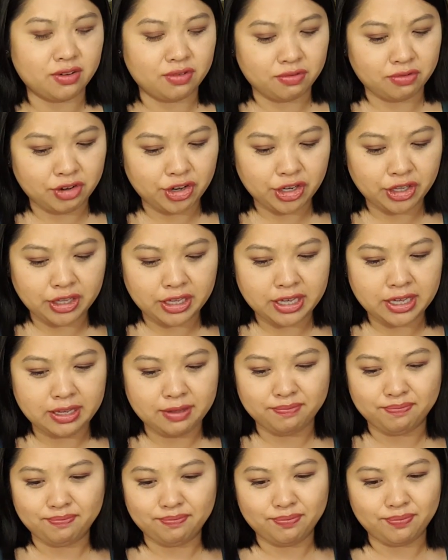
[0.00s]
a
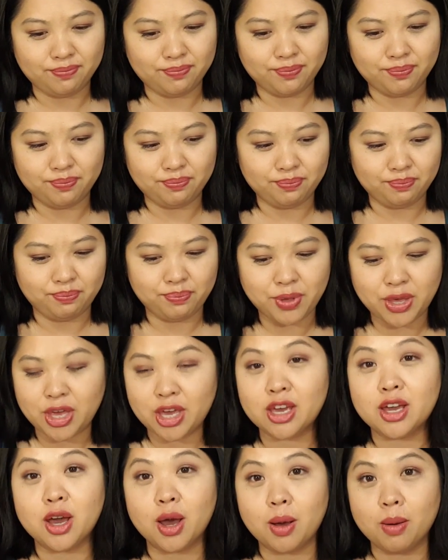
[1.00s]
really
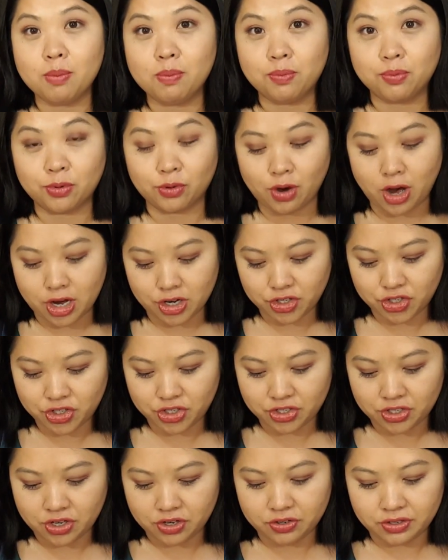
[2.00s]
big
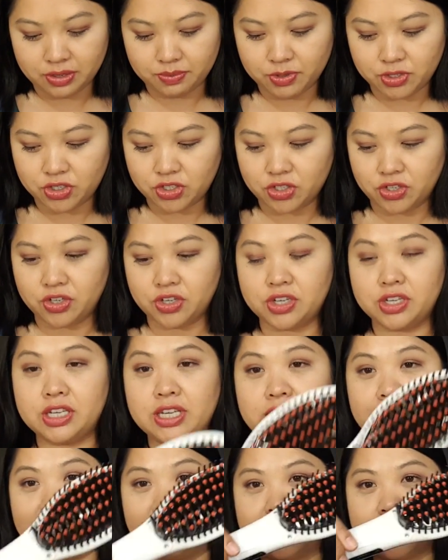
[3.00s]
brush so let me show you
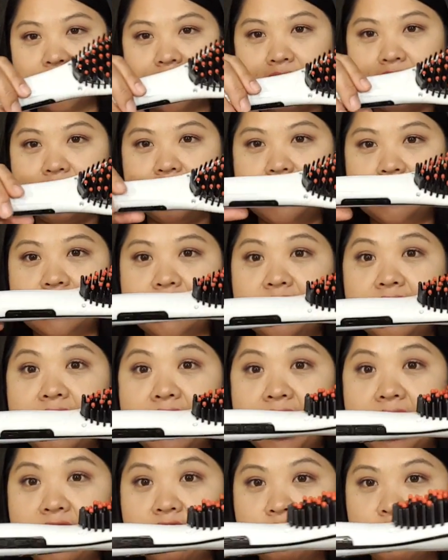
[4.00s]
it looks like this and
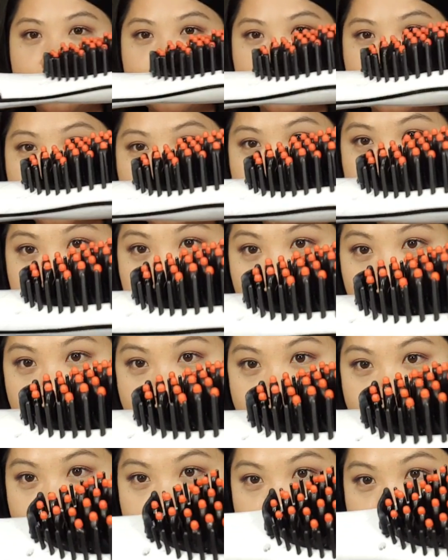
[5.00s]
I have you can tell my
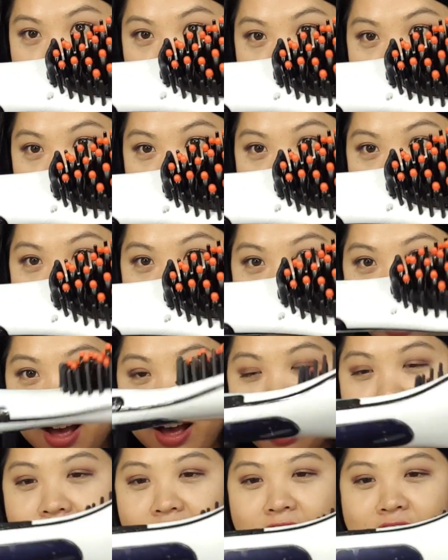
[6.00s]
hair is in there
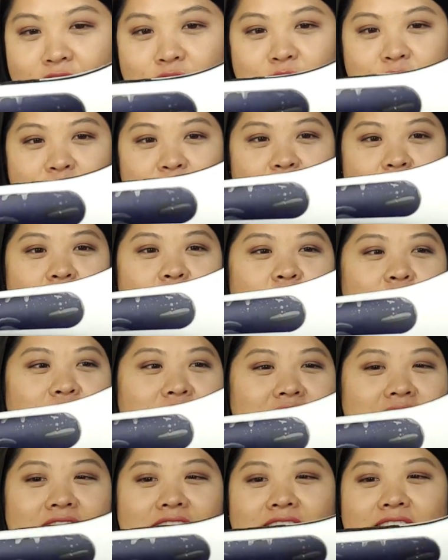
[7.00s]
I have been
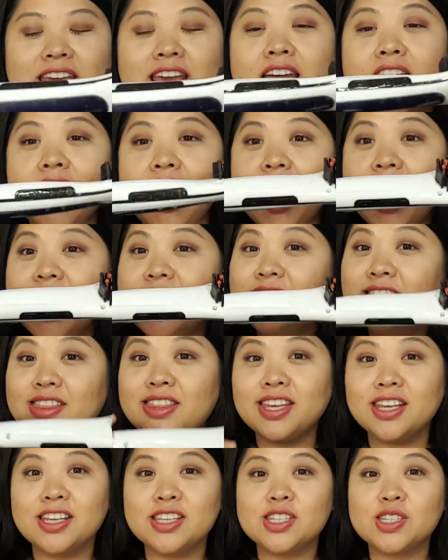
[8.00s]
using it and
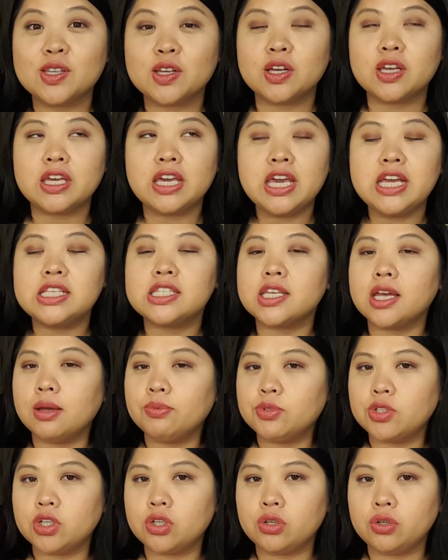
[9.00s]
this heats
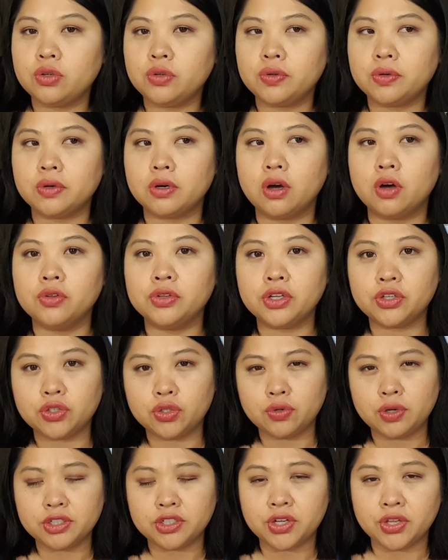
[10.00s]
up to only
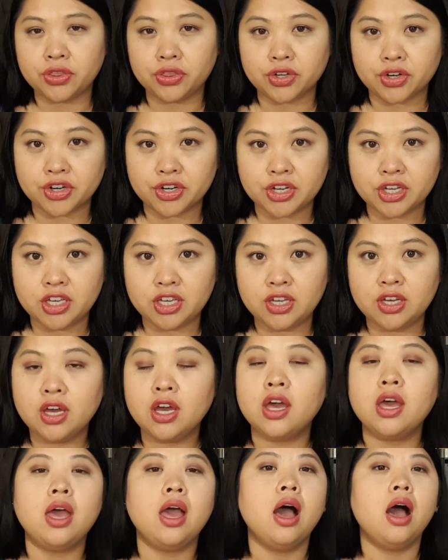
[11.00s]
230
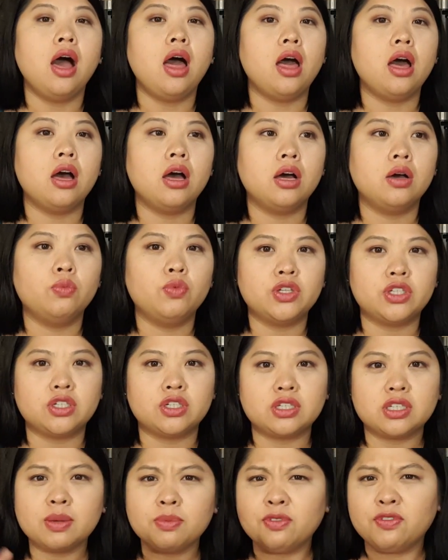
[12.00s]
uh, which
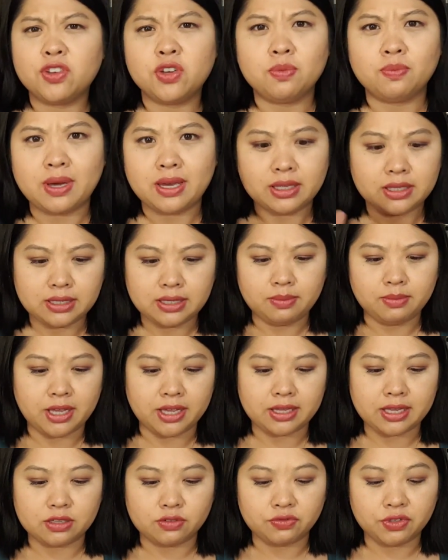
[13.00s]
some of you might seem
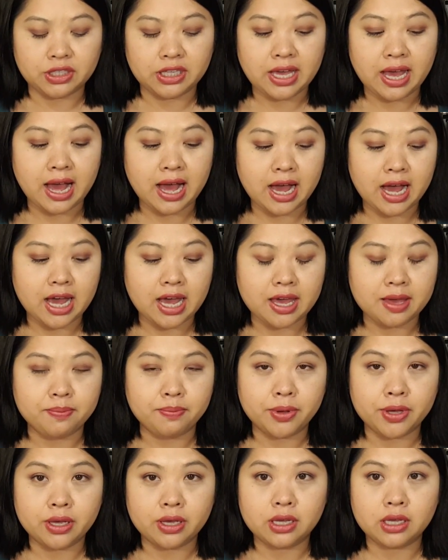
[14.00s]
like that's really high
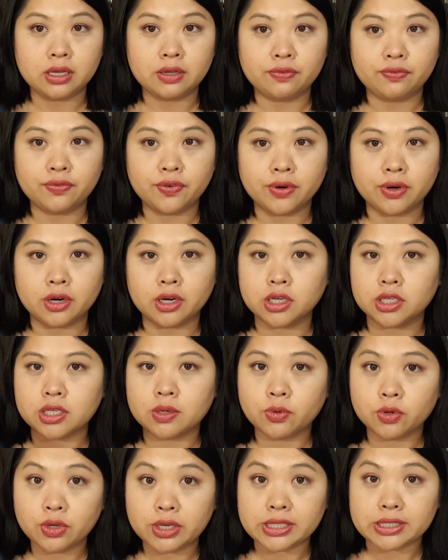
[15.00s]
but for
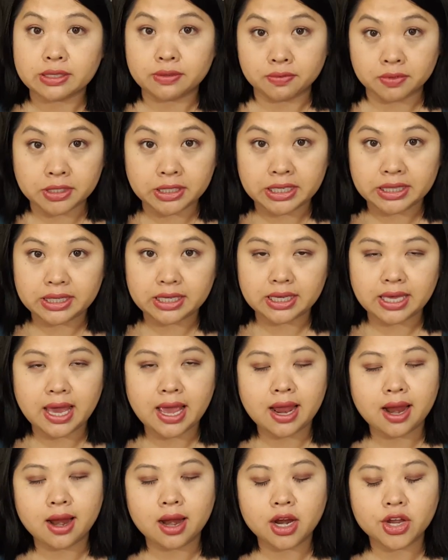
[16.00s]
someone who has like really thick
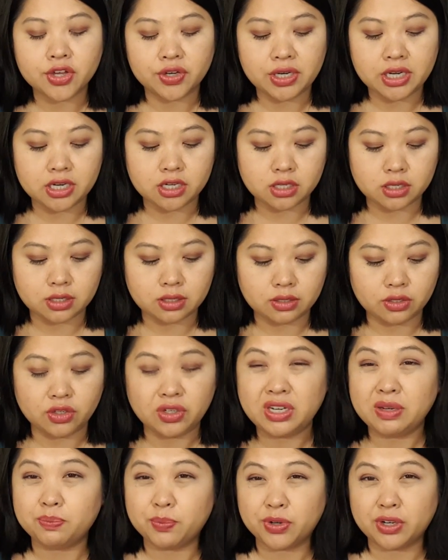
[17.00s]
hair you need to, you
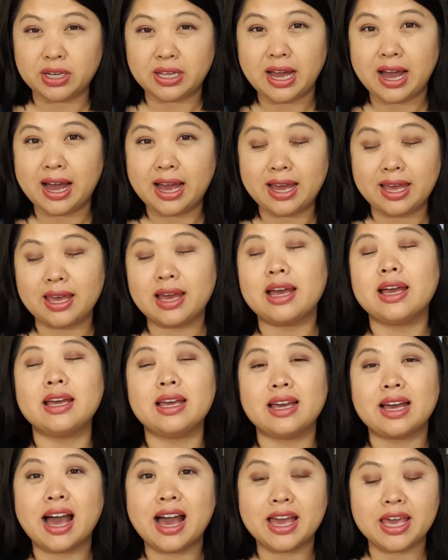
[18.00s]
need pretty hot
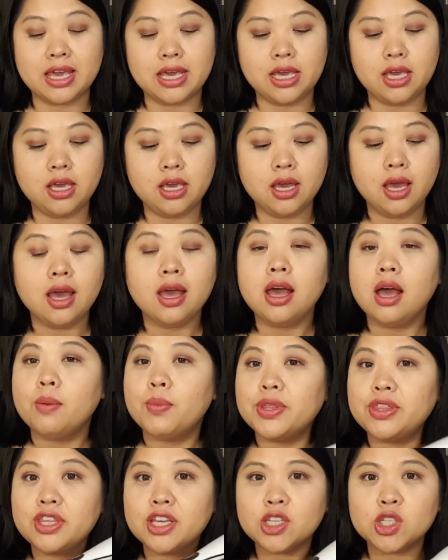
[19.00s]
high heat
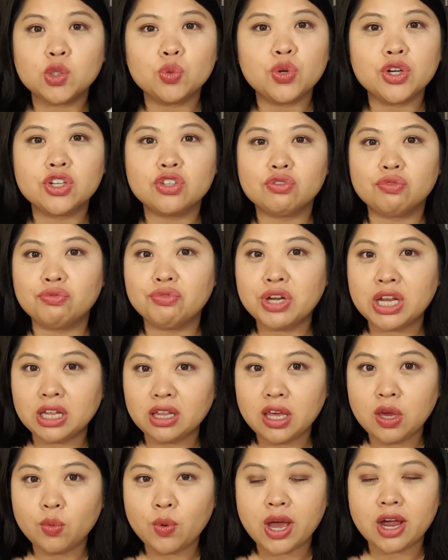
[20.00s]
but this works
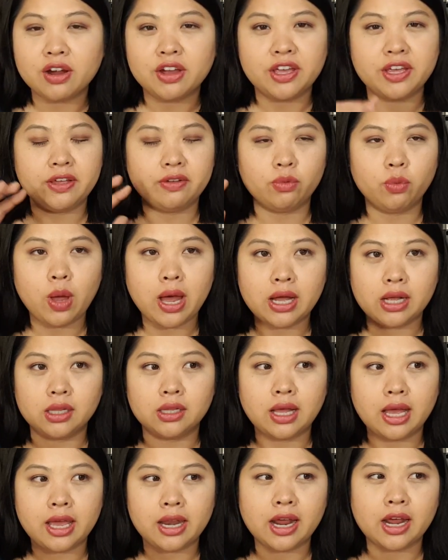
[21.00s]
really well
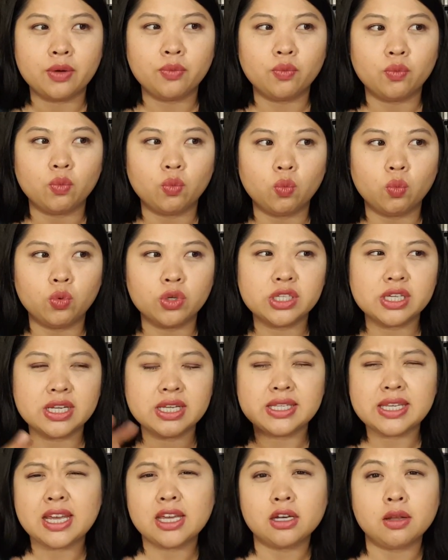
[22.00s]
well and I was
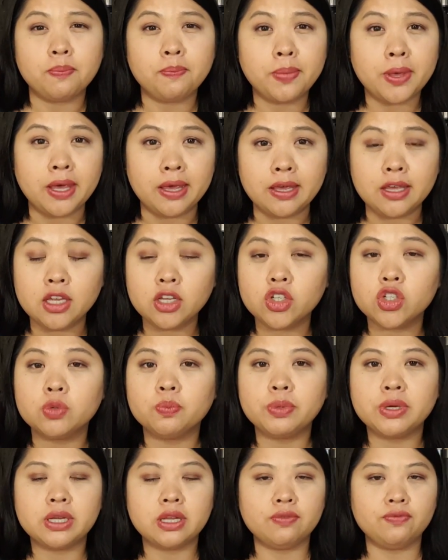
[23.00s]
gonna say in a pinch
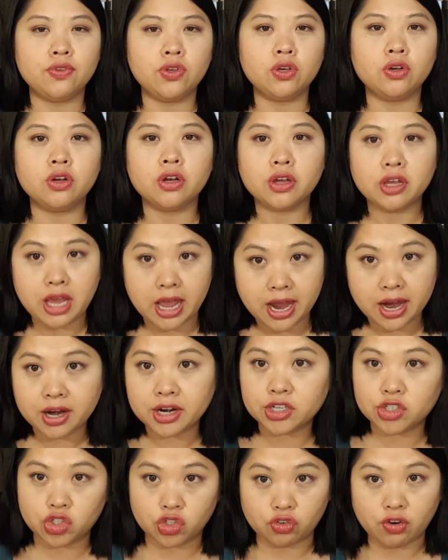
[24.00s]
but if your
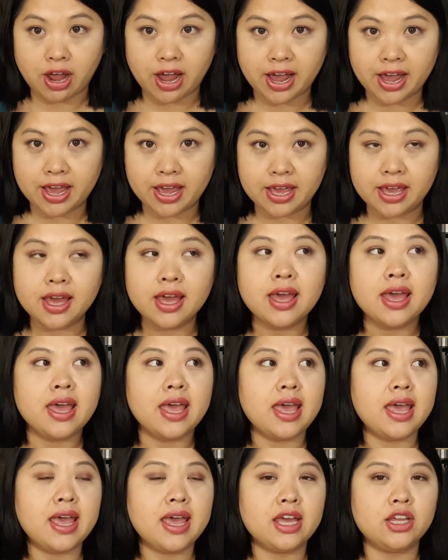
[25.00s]
hair is dry
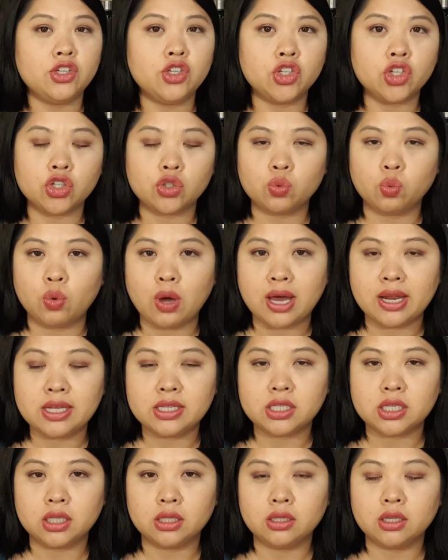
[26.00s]
and you just want
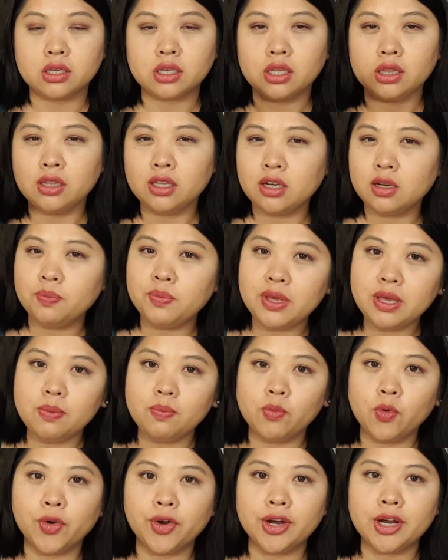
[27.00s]
it to look a little bit
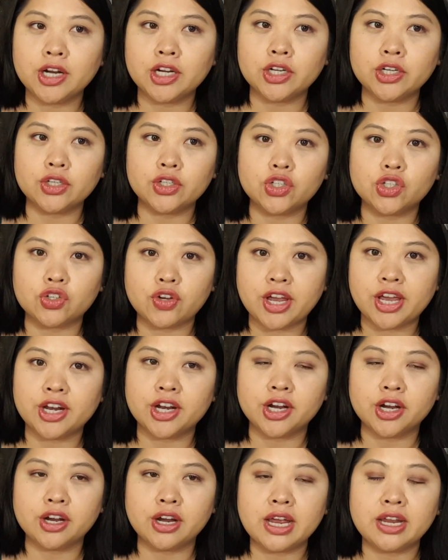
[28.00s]
more
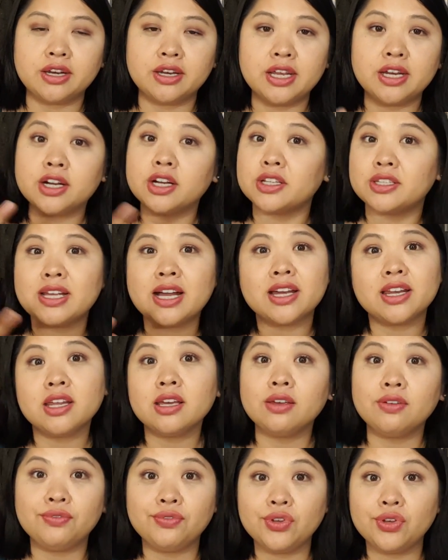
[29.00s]
straighter and neater it's not gonna
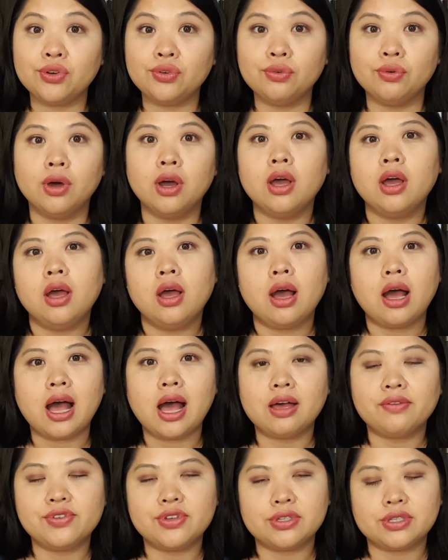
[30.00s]
give you
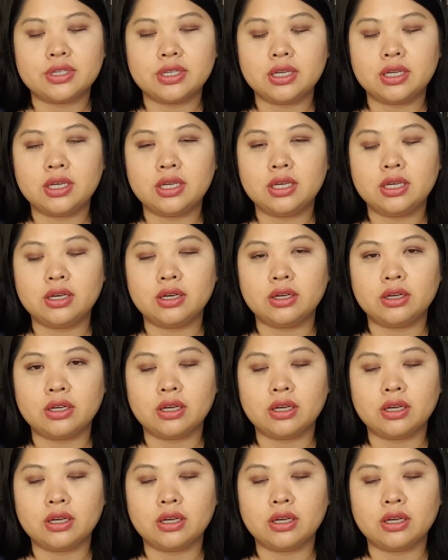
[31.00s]
obviously